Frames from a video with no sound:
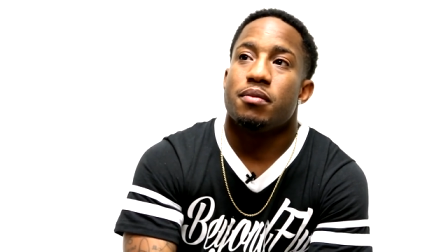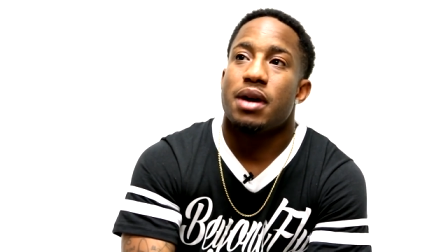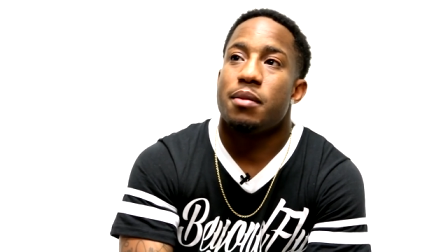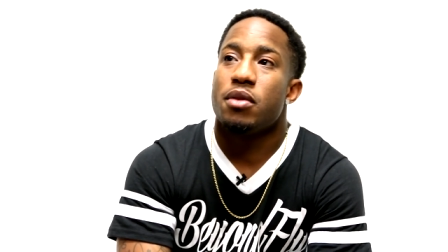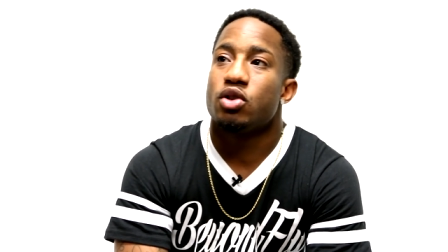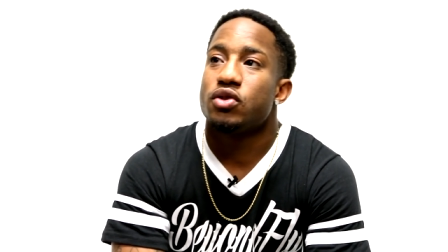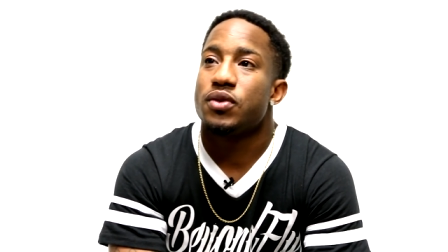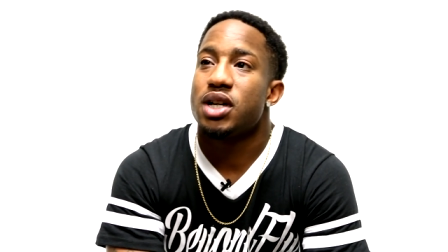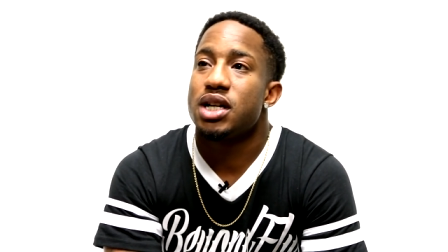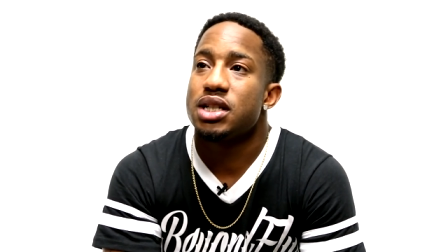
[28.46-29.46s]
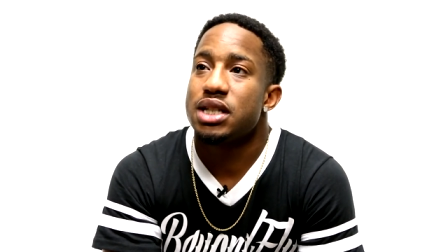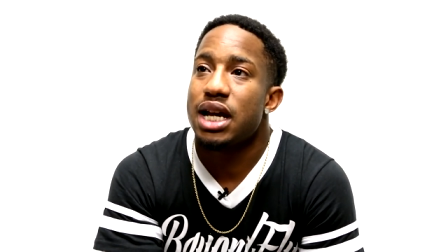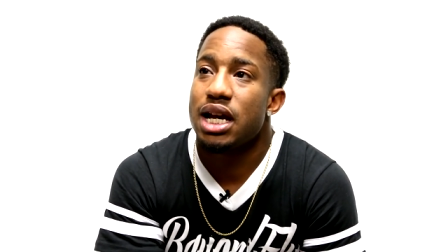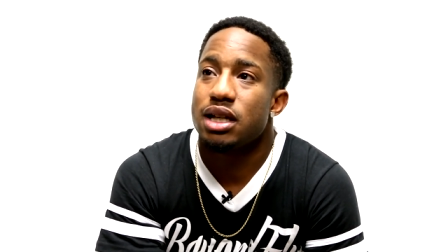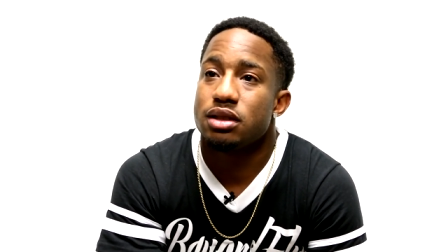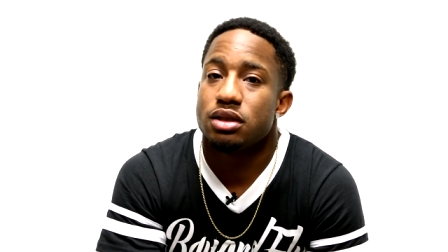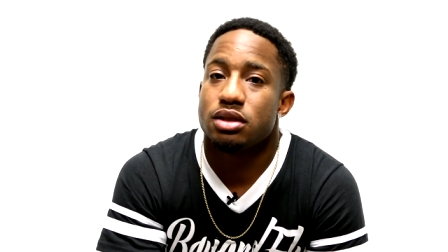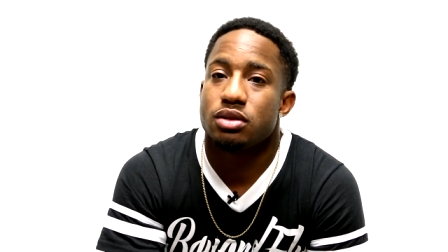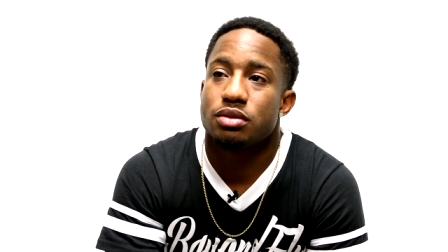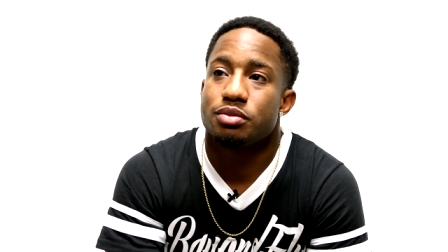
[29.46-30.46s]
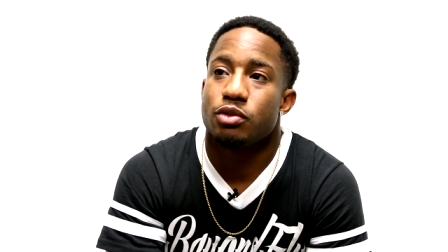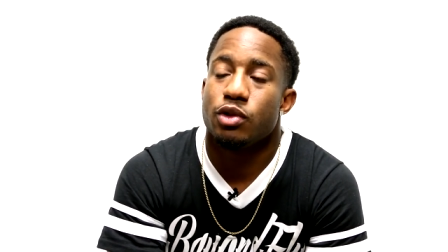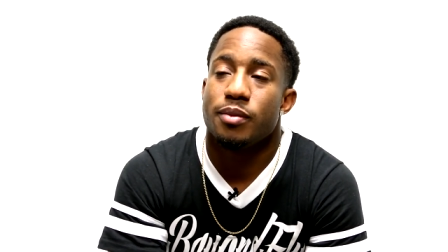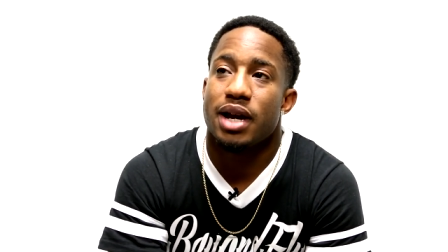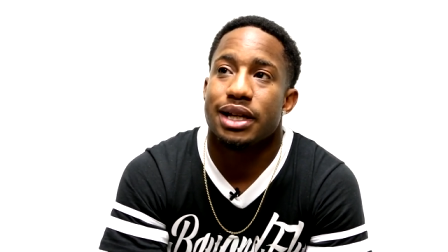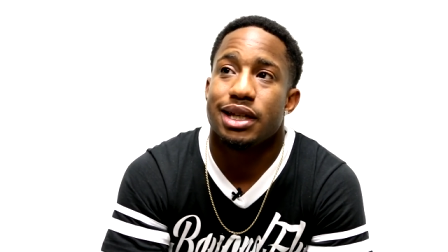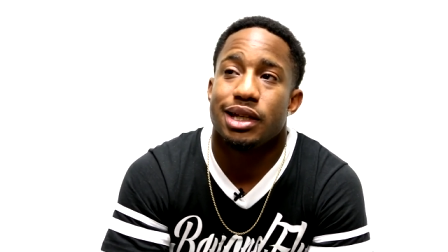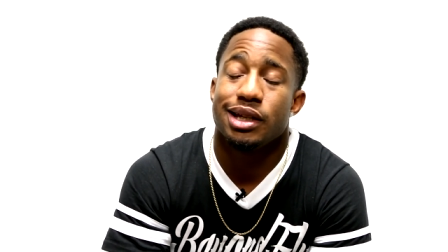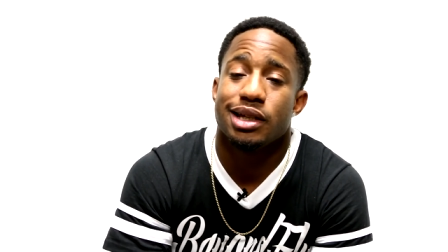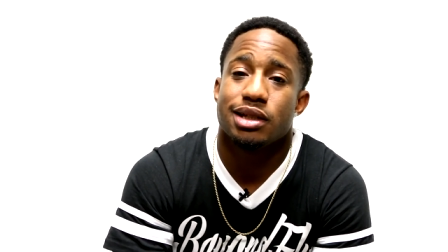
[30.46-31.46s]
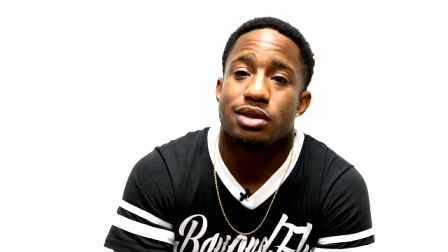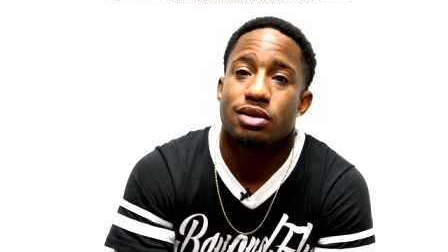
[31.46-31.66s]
My most fun times is with my kids.